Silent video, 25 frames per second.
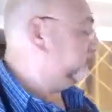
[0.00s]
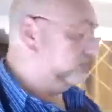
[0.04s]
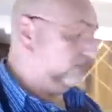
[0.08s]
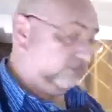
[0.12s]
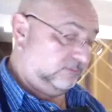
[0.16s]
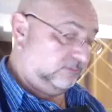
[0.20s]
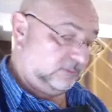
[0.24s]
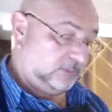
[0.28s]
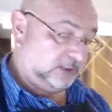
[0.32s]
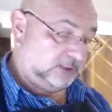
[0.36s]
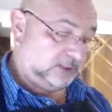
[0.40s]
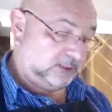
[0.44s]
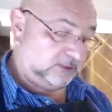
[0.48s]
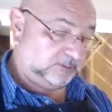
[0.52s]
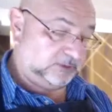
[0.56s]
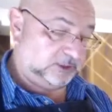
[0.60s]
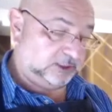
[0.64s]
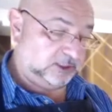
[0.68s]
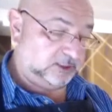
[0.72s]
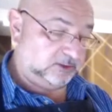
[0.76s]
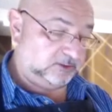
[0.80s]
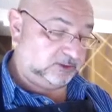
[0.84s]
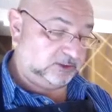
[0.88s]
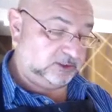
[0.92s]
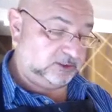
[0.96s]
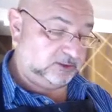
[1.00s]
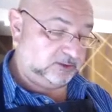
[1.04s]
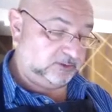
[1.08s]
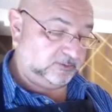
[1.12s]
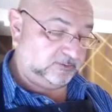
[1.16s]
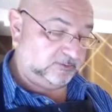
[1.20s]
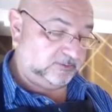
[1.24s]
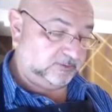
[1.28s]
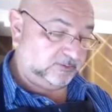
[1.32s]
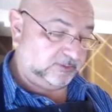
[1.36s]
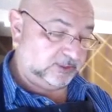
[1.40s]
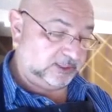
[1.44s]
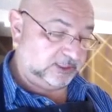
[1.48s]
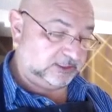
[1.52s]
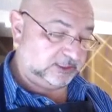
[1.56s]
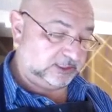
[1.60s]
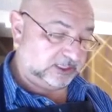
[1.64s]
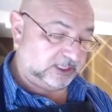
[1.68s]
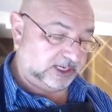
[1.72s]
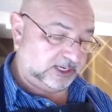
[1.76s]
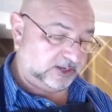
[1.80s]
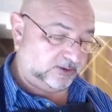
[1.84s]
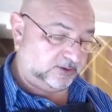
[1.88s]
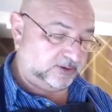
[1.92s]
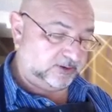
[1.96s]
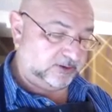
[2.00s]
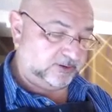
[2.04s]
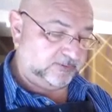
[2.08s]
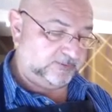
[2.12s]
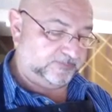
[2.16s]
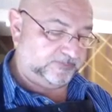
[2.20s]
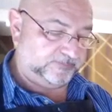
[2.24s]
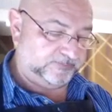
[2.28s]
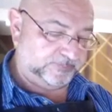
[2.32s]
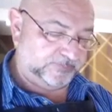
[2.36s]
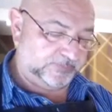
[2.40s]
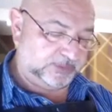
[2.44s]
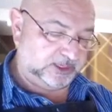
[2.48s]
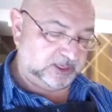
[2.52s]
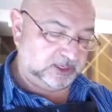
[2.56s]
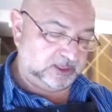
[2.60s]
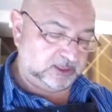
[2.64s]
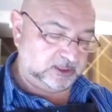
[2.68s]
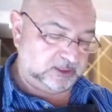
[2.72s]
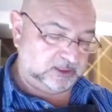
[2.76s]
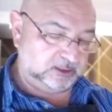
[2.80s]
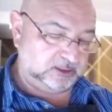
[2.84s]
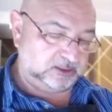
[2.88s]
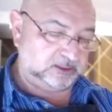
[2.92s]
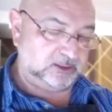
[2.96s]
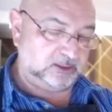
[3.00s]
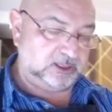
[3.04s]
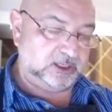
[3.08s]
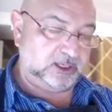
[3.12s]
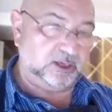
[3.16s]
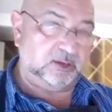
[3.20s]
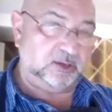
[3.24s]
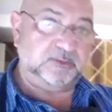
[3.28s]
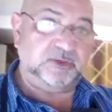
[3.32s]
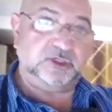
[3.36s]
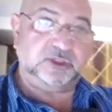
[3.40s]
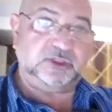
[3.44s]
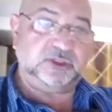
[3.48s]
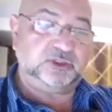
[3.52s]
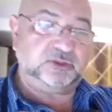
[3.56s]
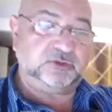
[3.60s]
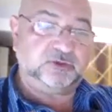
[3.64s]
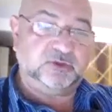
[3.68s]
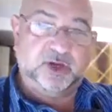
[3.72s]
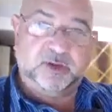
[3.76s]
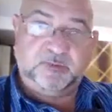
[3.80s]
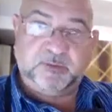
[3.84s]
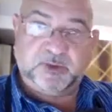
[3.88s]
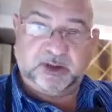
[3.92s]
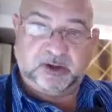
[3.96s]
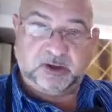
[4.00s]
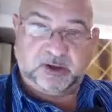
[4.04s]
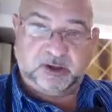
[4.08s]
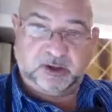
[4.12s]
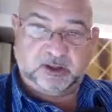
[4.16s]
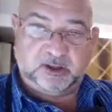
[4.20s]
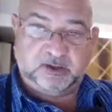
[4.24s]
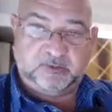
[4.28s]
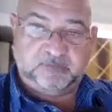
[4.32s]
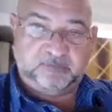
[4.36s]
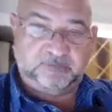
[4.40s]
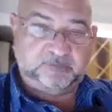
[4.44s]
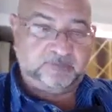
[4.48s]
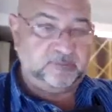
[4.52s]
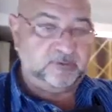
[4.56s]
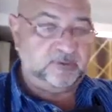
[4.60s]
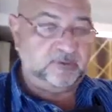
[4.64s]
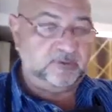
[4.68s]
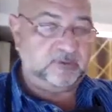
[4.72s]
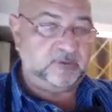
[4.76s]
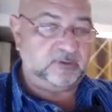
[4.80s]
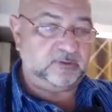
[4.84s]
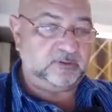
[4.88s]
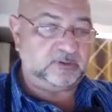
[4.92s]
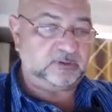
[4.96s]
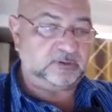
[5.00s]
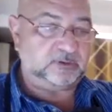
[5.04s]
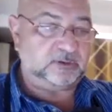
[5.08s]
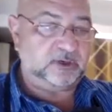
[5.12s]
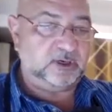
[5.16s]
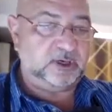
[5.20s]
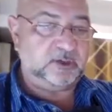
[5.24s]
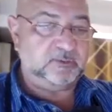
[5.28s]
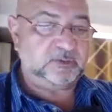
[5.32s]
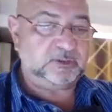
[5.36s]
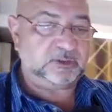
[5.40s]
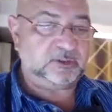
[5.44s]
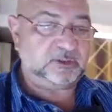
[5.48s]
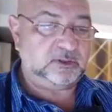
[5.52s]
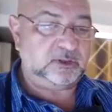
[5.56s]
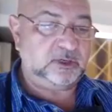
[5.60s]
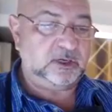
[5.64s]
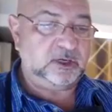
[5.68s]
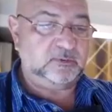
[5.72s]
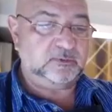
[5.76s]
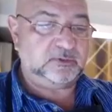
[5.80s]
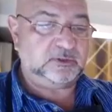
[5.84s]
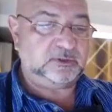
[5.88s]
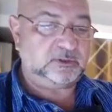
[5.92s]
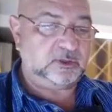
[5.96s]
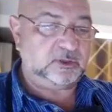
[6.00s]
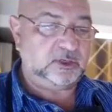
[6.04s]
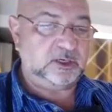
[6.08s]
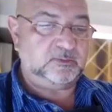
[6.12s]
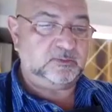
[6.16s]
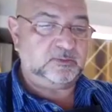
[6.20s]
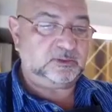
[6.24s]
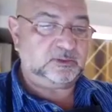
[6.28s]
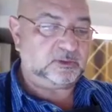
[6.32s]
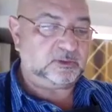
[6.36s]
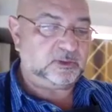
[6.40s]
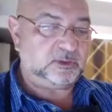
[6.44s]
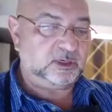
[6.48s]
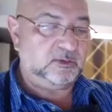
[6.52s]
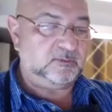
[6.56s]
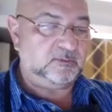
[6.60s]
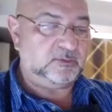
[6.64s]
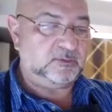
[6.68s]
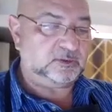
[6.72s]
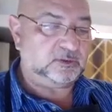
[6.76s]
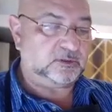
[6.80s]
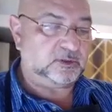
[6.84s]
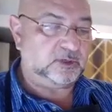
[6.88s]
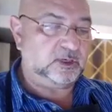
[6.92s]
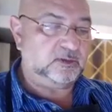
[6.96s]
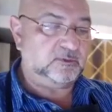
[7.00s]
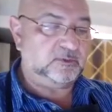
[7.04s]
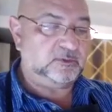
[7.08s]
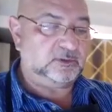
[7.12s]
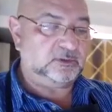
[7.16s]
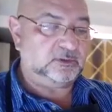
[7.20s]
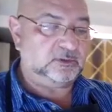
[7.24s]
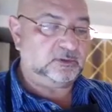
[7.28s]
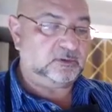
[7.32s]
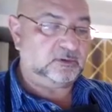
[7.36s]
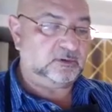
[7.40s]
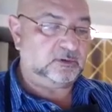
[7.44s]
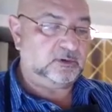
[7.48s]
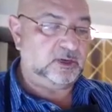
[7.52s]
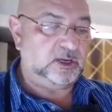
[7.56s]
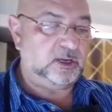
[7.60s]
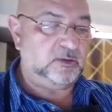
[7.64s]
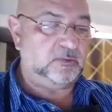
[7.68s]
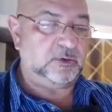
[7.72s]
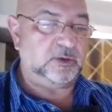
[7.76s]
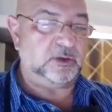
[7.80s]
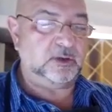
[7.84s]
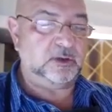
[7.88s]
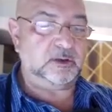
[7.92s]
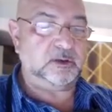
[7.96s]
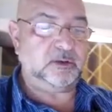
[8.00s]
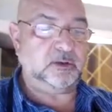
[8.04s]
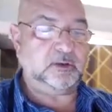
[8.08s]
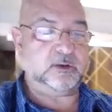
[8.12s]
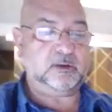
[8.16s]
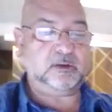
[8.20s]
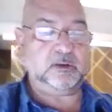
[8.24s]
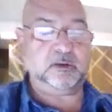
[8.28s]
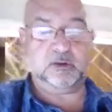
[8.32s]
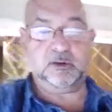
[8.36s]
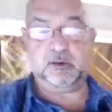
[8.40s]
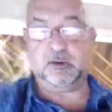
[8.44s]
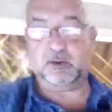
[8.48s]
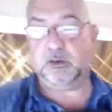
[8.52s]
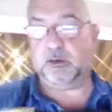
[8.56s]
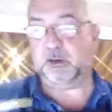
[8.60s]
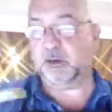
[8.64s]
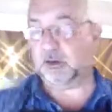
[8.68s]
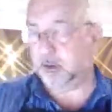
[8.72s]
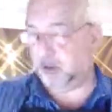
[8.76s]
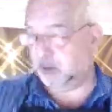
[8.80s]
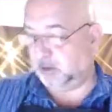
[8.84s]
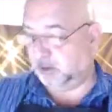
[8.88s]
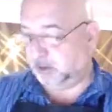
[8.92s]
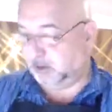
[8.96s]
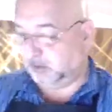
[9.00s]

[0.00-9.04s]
it's up to you too. That's allowed. So now I'm just scraping off. Scrape, scrape, scrape, scrape, scrape, scrape. A little